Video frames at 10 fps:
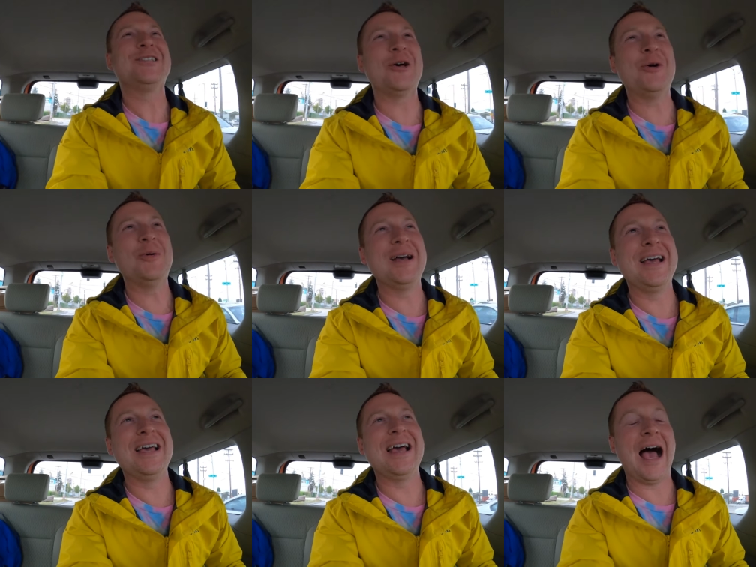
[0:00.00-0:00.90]
So,
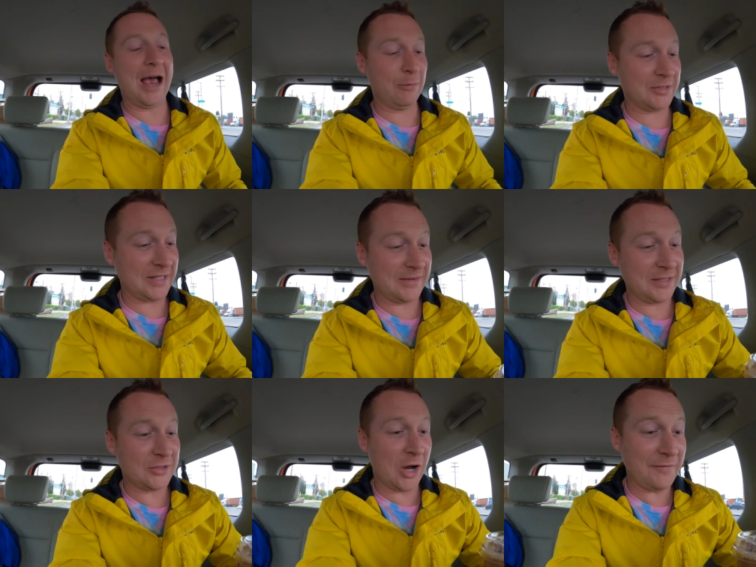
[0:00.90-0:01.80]
I will say
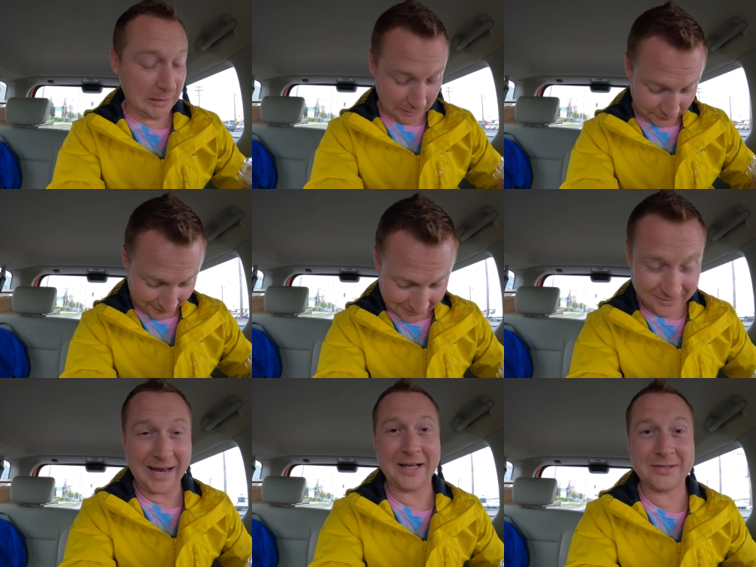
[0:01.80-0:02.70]
this coffee looks
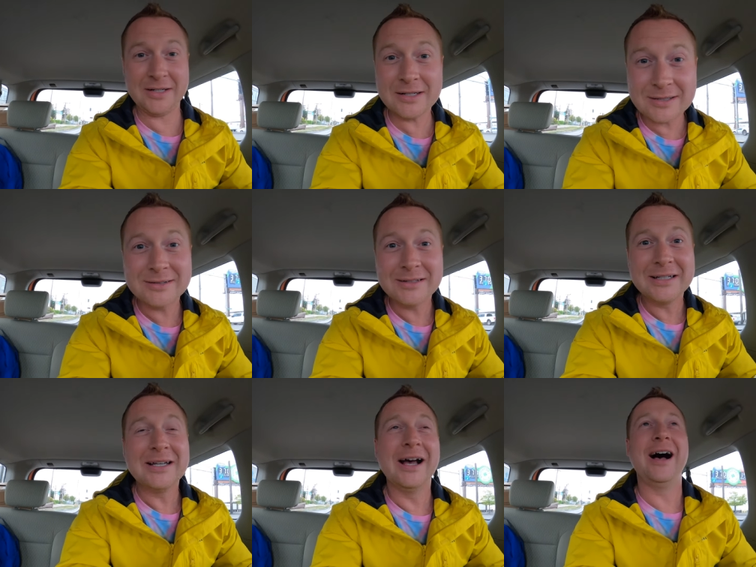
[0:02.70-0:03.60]
fantastic. It does.
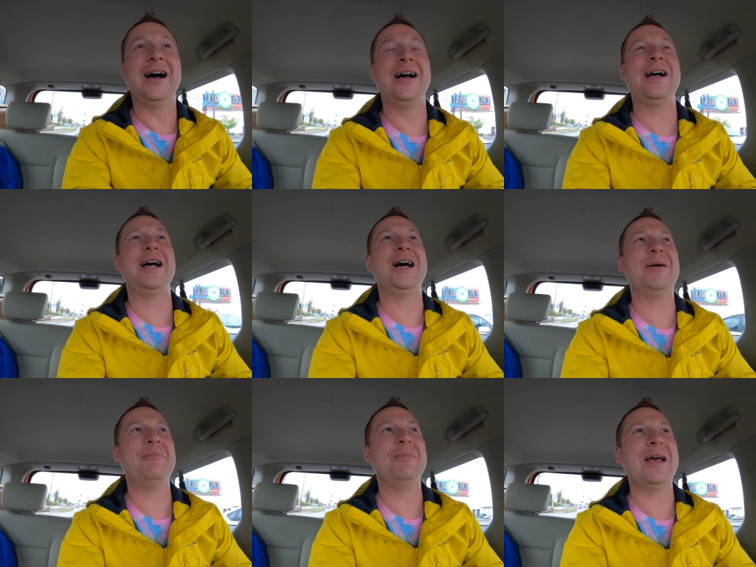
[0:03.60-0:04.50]
Yep.
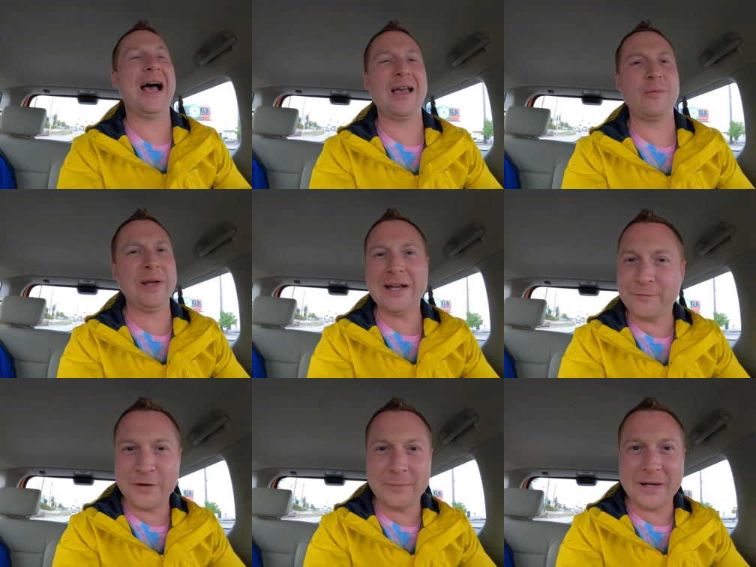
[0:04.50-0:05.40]
Um we
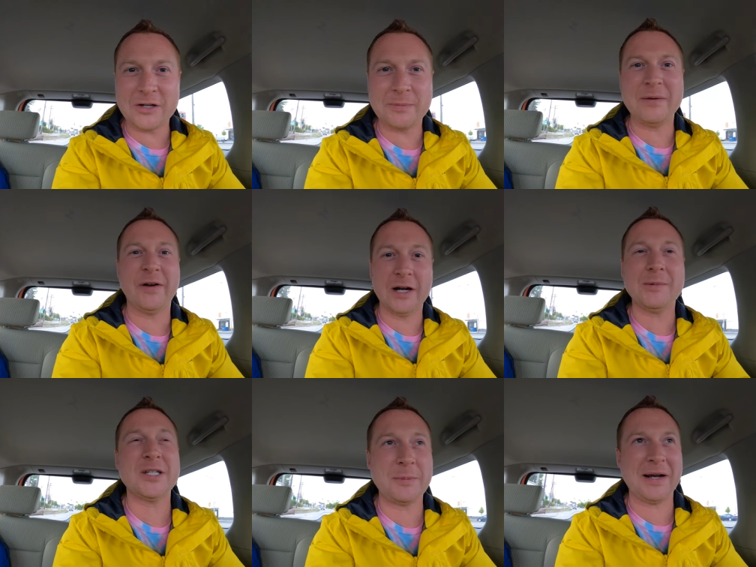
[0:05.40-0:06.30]
didn't film there to be very
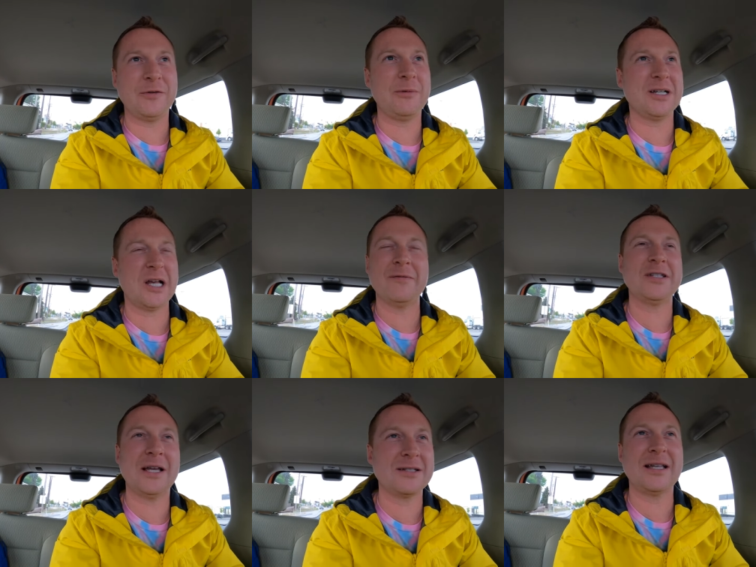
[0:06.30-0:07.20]
respectful because
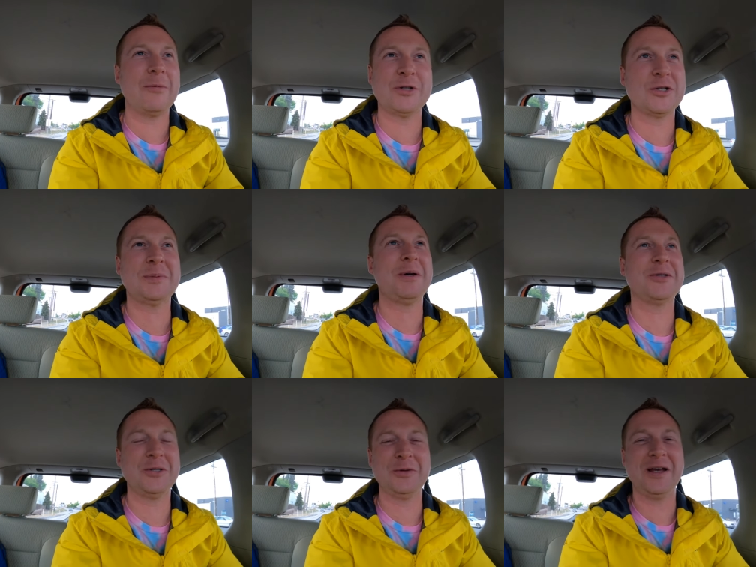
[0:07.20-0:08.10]
obviously that's not what you're
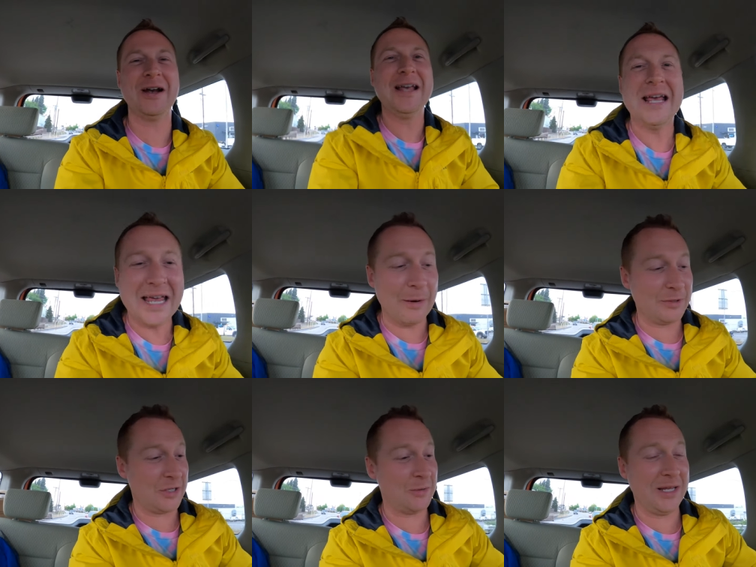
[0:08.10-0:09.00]
supposed to do there. It
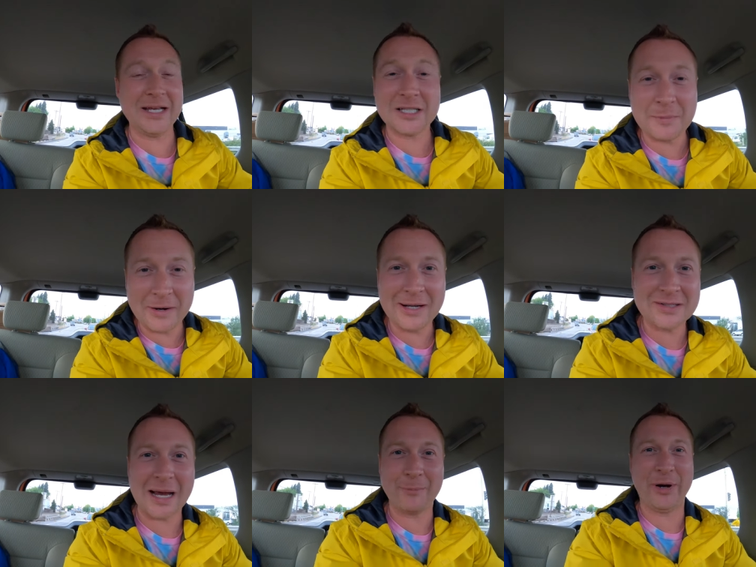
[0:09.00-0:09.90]
was a unique
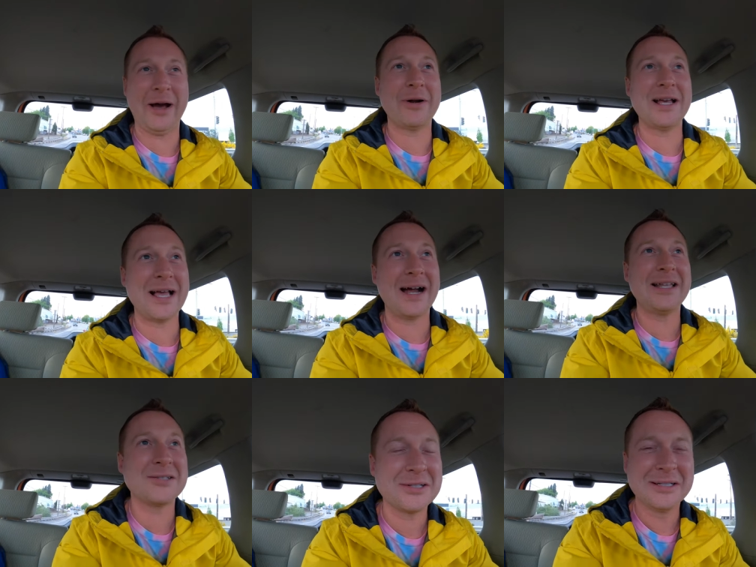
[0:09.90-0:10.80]
experience. I'm proud I got
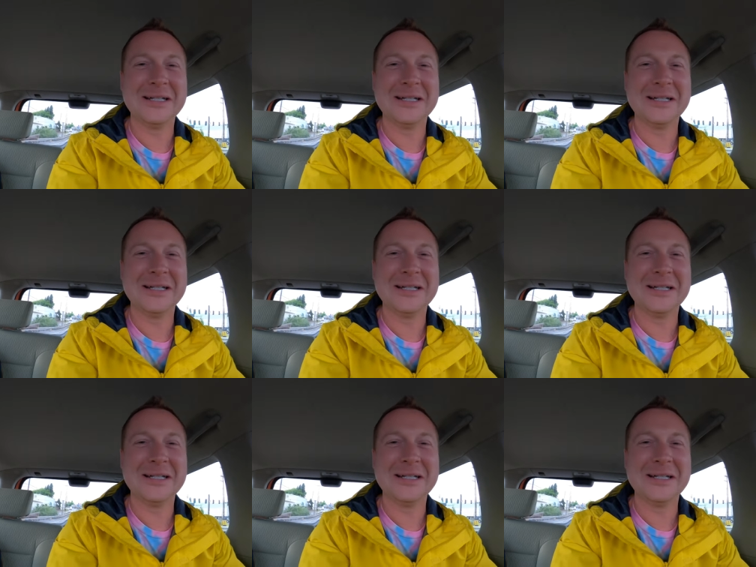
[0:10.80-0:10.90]
it